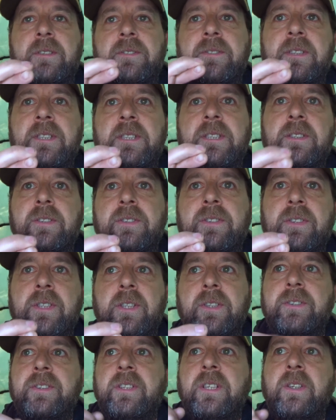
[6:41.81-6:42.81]
Fingers
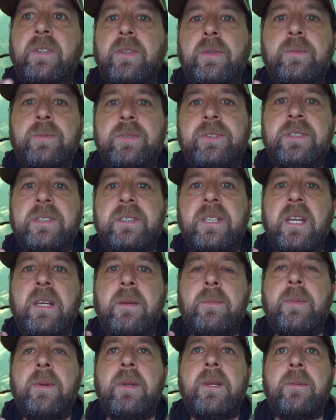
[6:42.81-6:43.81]
crossed it comes today,
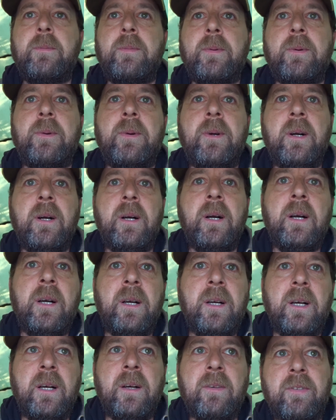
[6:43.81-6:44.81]
people.
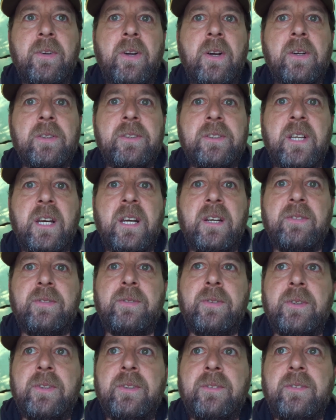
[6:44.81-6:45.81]
I've got to have
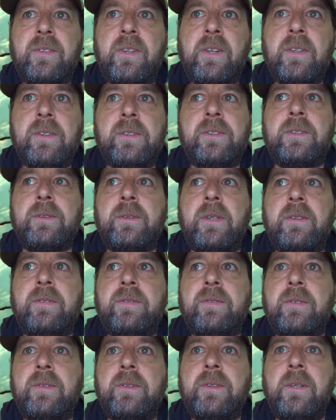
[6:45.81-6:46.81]
one. I've got to have
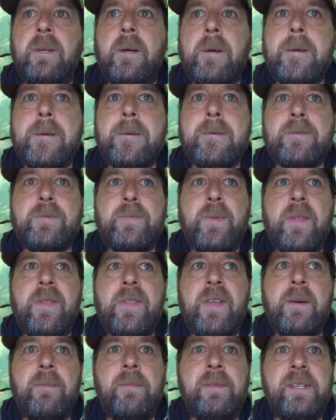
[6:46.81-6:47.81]
one. Spent
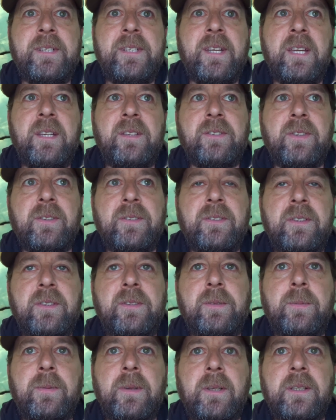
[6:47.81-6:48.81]
that many days on
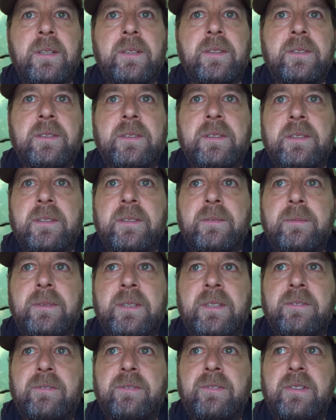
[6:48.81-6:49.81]
this place. I
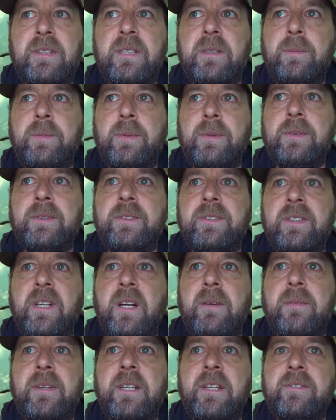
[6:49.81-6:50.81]
mean, I've really put the
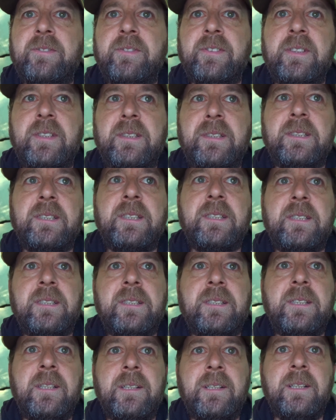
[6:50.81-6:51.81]
time and effort in there.
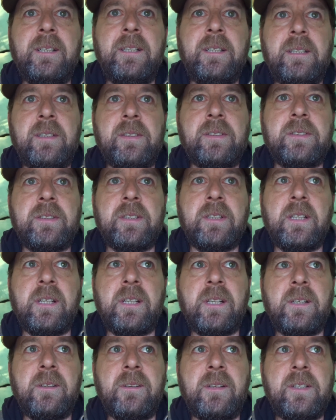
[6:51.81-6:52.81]

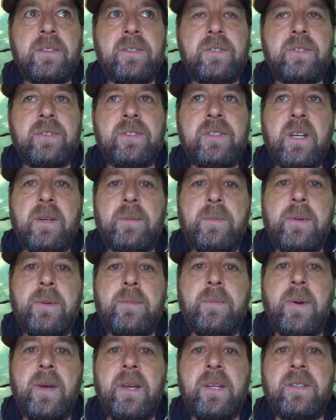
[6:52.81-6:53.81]
So let's just hope
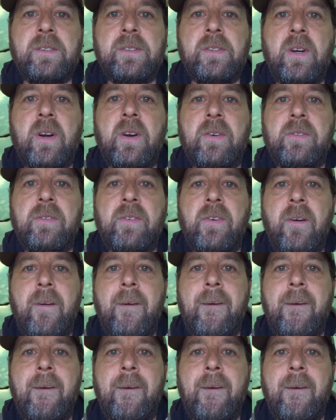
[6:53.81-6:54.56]
it pays off.